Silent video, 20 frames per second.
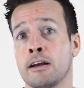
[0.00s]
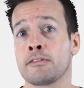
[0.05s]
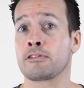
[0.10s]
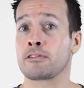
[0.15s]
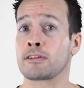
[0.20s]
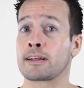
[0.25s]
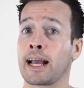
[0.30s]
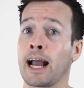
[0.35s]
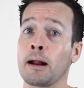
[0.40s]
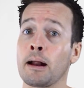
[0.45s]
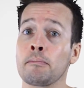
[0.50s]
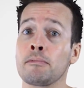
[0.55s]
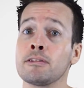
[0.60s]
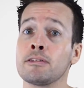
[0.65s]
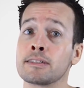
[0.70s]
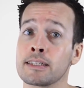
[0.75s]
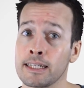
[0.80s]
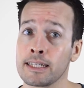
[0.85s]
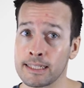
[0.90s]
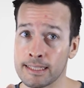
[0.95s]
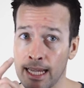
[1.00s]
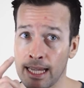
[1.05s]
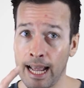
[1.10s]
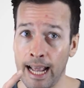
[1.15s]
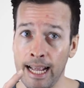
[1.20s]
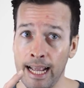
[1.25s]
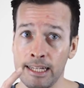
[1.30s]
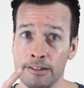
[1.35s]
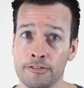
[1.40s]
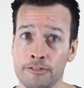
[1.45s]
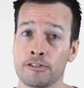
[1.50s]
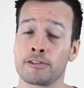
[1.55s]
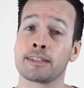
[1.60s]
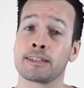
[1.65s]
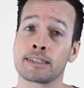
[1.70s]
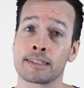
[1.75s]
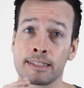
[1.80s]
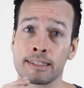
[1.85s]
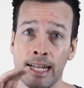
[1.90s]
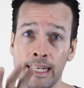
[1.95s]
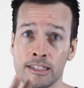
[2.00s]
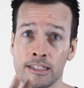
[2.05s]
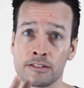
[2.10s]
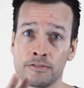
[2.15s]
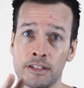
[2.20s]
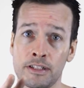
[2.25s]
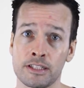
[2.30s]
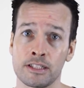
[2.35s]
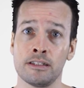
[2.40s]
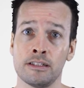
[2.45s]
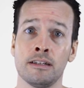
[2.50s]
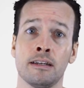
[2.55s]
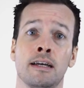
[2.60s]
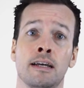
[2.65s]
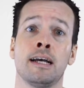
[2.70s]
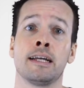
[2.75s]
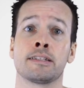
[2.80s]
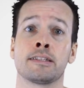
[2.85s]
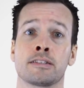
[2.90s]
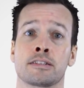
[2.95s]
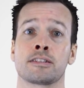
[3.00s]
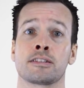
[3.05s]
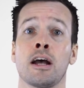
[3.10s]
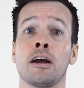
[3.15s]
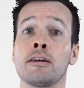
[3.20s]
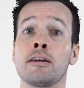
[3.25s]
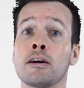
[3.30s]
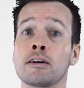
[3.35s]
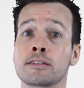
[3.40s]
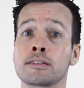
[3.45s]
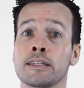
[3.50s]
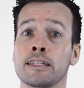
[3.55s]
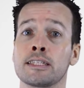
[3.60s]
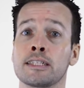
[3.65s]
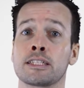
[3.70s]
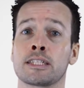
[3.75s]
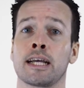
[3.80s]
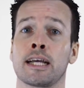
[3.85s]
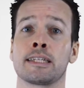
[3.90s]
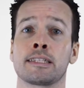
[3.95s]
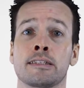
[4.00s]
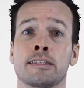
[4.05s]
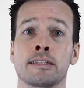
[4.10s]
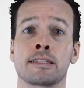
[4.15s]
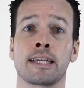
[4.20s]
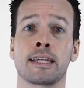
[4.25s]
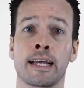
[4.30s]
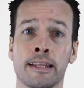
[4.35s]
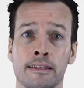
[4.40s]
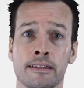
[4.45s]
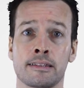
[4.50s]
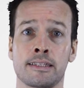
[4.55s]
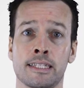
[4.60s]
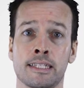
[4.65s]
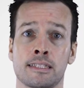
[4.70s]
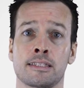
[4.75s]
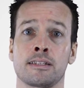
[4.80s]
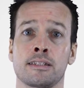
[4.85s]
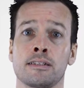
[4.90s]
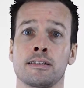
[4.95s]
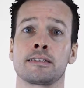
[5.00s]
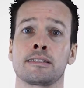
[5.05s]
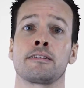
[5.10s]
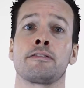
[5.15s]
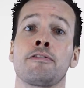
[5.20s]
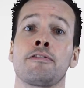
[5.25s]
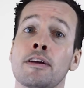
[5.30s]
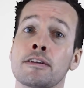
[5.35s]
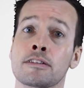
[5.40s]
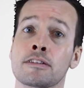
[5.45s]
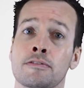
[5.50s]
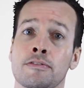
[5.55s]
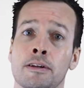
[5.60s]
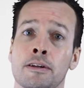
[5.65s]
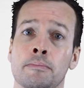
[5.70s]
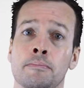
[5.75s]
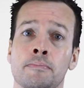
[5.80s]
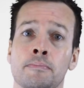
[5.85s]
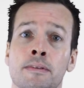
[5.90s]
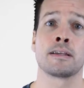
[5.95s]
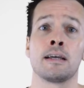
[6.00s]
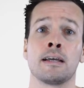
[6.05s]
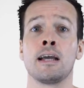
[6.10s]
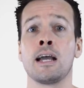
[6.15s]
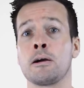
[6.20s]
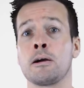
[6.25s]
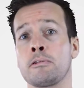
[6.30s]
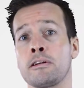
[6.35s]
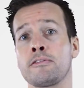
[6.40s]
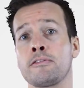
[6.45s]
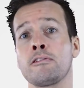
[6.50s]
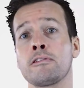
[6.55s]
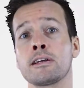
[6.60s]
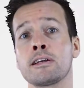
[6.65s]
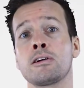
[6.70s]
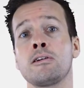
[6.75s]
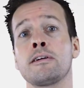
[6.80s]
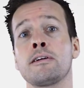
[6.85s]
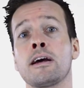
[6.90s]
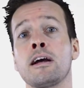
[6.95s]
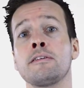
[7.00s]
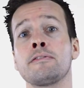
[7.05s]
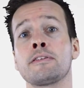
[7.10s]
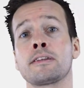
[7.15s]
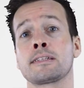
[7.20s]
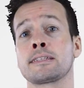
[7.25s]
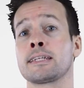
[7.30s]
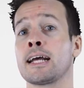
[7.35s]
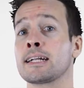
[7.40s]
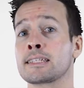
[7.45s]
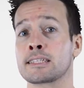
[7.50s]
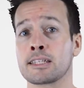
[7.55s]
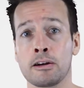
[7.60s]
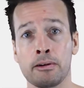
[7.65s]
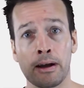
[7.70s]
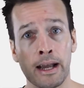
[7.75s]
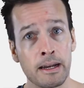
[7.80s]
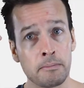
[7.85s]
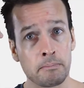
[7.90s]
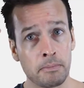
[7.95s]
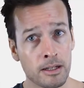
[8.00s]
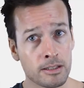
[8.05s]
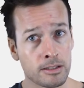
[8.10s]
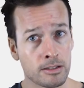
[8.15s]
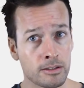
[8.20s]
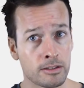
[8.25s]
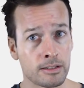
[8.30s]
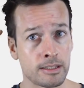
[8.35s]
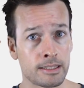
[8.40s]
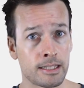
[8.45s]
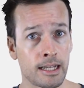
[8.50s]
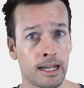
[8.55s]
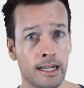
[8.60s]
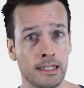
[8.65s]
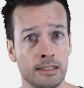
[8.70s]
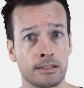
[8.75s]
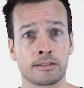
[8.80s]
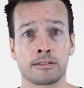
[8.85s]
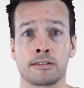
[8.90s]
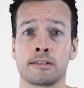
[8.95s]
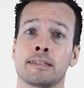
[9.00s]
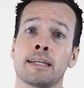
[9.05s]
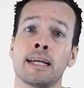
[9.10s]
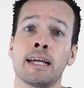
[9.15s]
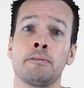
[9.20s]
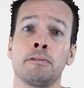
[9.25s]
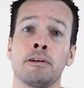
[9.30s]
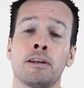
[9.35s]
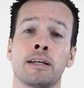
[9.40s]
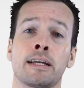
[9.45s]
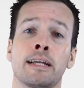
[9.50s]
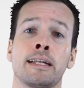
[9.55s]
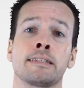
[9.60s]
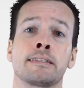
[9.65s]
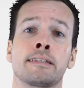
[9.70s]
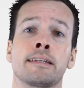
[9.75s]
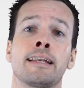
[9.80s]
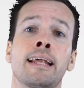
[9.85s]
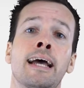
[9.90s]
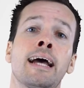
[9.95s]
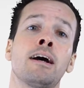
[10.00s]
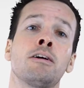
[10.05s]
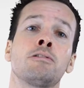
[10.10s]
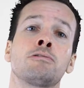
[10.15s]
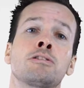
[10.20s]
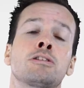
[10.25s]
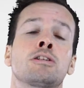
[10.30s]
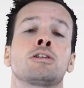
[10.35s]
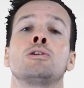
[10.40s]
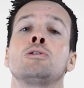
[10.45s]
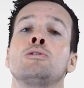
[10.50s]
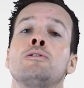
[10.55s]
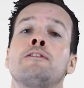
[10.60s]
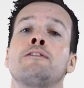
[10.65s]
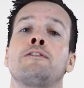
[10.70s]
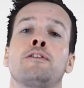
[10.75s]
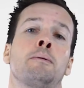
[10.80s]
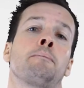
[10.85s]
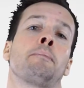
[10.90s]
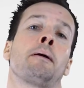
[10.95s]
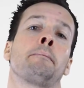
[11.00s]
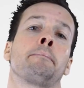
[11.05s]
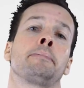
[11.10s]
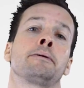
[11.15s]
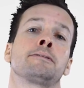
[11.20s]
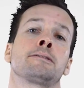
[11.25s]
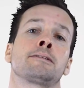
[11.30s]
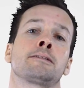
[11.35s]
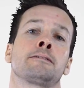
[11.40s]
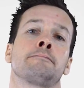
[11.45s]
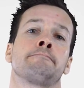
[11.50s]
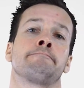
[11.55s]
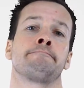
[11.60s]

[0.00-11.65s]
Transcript: From cameras in his head for his sense vision, to sonars in his chest to detect the distance in front of him. We've already gone over the tactile head buttons on his head, so today we'll look into the NAO's 2 foot buttons.